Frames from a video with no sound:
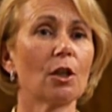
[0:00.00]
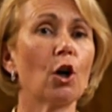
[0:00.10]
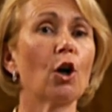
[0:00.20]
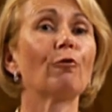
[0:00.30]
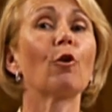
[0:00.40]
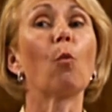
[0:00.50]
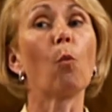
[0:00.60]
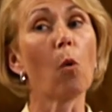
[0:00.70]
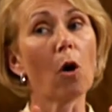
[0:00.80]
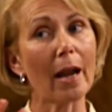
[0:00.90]
of
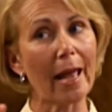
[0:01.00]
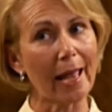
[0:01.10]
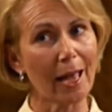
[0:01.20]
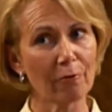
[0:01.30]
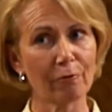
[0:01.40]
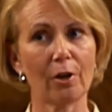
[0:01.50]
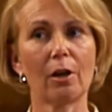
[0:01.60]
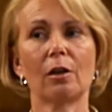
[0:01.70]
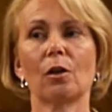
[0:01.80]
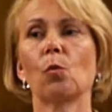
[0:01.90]

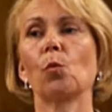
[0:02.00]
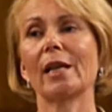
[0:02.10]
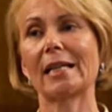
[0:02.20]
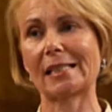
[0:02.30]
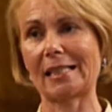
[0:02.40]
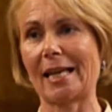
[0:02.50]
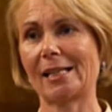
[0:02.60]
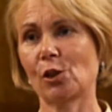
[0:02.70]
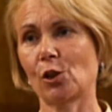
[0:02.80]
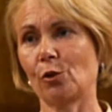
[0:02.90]
whatever we
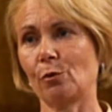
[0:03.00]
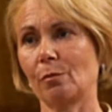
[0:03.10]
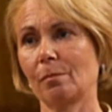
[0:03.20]
attend to,